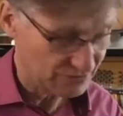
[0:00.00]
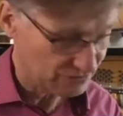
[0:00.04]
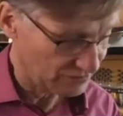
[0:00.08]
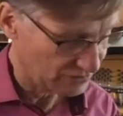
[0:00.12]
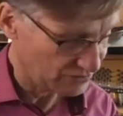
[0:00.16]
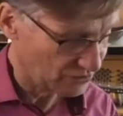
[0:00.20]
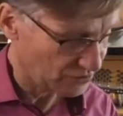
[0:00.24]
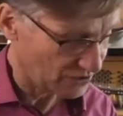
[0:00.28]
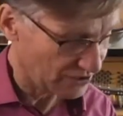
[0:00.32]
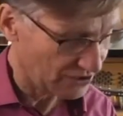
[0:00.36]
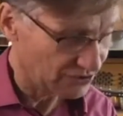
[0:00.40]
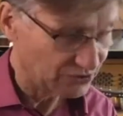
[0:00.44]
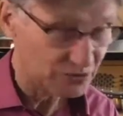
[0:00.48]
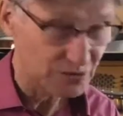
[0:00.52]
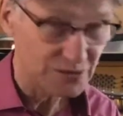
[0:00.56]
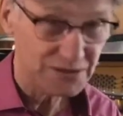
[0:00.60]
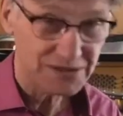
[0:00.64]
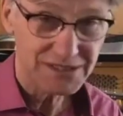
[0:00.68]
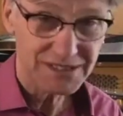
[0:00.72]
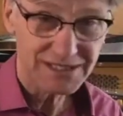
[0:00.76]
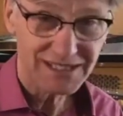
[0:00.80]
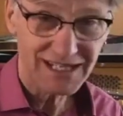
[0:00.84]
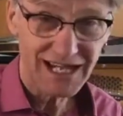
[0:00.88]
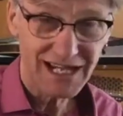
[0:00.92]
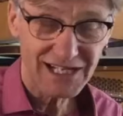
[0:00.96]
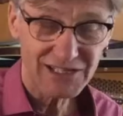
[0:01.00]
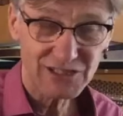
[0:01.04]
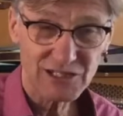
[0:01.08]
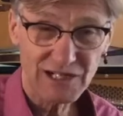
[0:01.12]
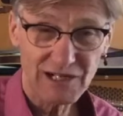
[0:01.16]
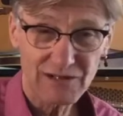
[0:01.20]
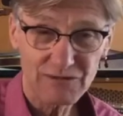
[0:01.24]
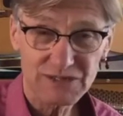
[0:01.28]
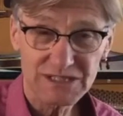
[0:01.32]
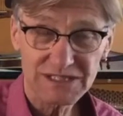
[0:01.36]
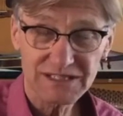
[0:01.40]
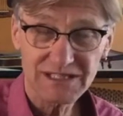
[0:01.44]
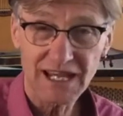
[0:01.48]
touring through Saskatchewan.
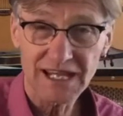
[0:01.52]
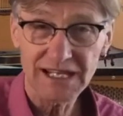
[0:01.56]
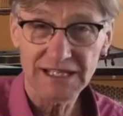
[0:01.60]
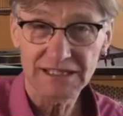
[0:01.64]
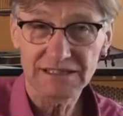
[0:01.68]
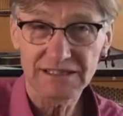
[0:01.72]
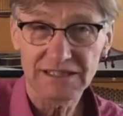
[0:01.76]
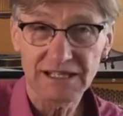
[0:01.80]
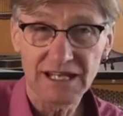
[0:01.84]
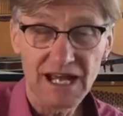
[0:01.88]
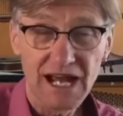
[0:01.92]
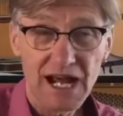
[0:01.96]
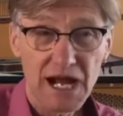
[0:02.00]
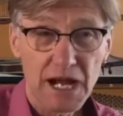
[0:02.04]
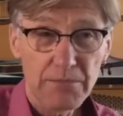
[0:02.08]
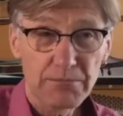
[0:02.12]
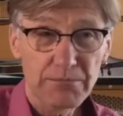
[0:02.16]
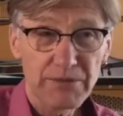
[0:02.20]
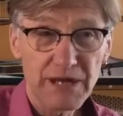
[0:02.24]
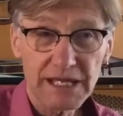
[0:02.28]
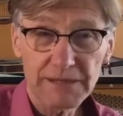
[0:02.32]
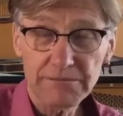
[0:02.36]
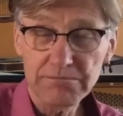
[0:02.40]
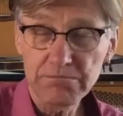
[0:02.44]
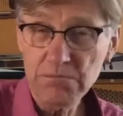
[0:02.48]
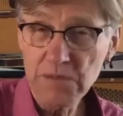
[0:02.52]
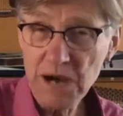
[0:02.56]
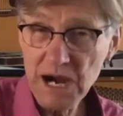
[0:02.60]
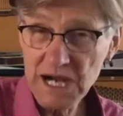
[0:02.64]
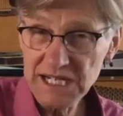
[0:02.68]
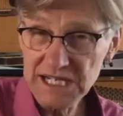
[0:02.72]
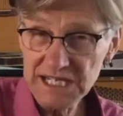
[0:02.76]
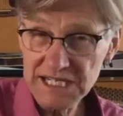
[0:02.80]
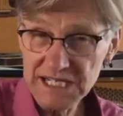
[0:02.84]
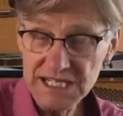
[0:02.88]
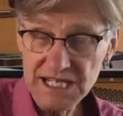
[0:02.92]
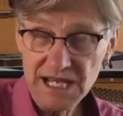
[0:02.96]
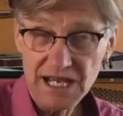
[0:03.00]
I was staying at the Big
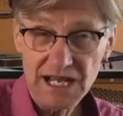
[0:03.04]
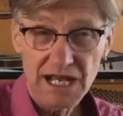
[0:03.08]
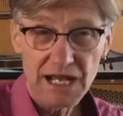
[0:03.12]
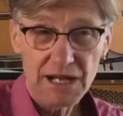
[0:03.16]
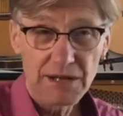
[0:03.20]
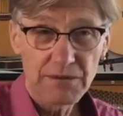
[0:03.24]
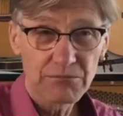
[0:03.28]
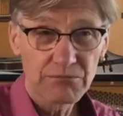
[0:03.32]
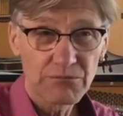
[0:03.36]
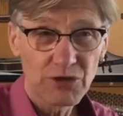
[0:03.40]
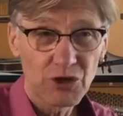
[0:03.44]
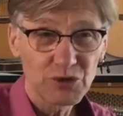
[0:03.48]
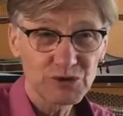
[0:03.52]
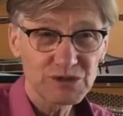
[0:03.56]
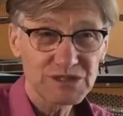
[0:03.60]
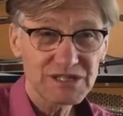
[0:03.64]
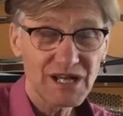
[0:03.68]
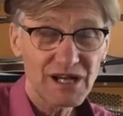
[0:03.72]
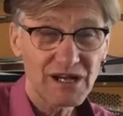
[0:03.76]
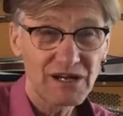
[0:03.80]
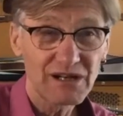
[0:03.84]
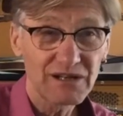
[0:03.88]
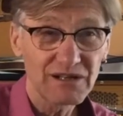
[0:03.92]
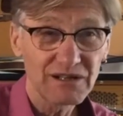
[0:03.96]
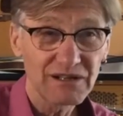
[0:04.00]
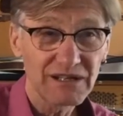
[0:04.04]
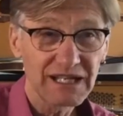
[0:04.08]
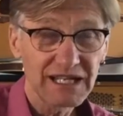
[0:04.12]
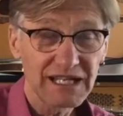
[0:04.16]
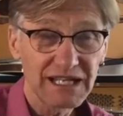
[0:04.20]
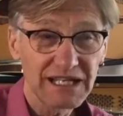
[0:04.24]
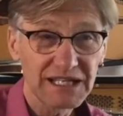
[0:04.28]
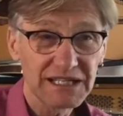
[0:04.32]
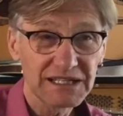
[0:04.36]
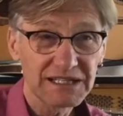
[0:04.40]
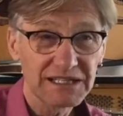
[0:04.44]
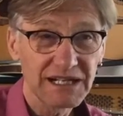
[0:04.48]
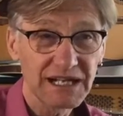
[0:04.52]
Muddy Motel
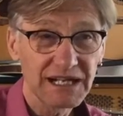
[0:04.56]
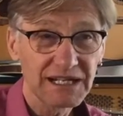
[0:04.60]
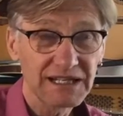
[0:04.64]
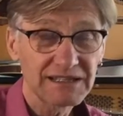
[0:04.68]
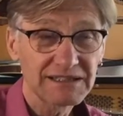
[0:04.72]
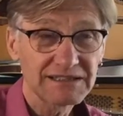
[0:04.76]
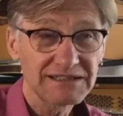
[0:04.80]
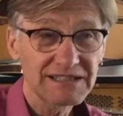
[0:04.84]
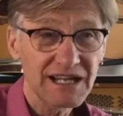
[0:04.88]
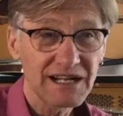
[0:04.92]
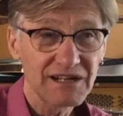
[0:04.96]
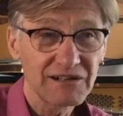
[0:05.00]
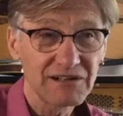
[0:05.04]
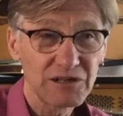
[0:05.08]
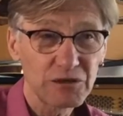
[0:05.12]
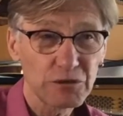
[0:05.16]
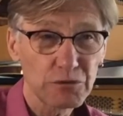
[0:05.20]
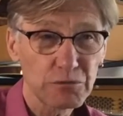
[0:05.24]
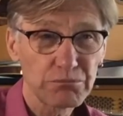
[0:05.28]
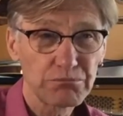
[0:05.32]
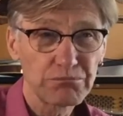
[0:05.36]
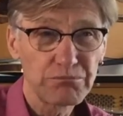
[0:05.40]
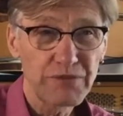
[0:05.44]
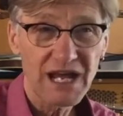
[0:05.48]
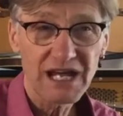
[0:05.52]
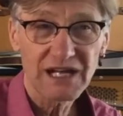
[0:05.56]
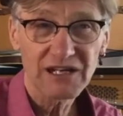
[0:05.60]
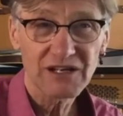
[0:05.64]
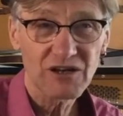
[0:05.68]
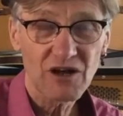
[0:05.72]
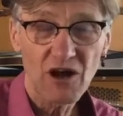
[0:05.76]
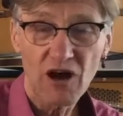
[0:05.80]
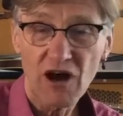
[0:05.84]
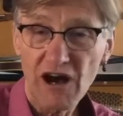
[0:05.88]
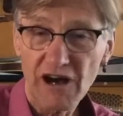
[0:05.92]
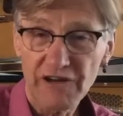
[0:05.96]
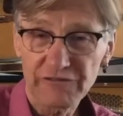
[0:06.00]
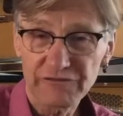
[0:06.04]
in down near
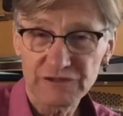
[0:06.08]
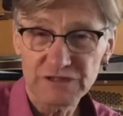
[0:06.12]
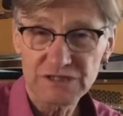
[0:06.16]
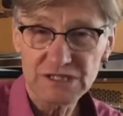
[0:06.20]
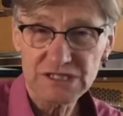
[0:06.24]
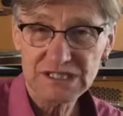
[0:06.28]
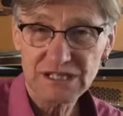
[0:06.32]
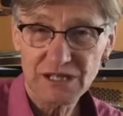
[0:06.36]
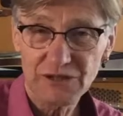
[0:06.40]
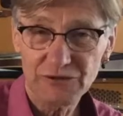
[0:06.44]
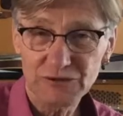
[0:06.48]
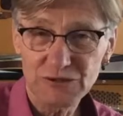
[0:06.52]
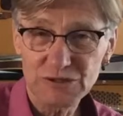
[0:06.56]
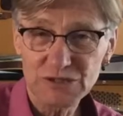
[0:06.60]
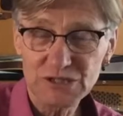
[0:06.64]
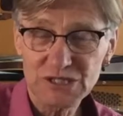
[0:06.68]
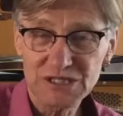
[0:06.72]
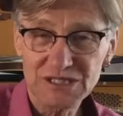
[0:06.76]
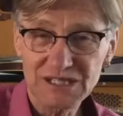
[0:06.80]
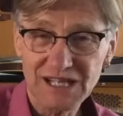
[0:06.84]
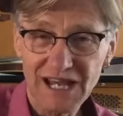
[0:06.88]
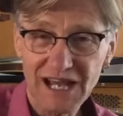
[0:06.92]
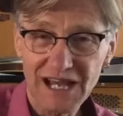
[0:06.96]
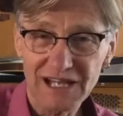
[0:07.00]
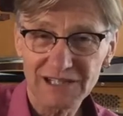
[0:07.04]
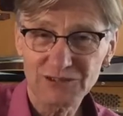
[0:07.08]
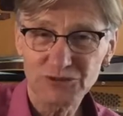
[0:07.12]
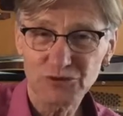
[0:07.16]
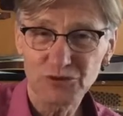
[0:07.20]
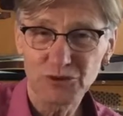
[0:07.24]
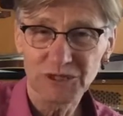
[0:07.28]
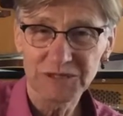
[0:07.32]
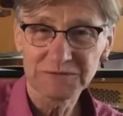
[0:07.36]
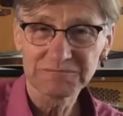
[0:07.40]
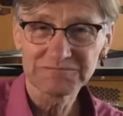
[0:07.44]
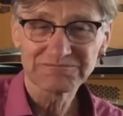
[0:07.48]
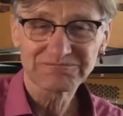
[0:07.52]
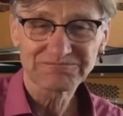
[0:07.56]
Bengoff in southern
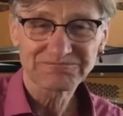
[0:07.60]
Saskatchewan.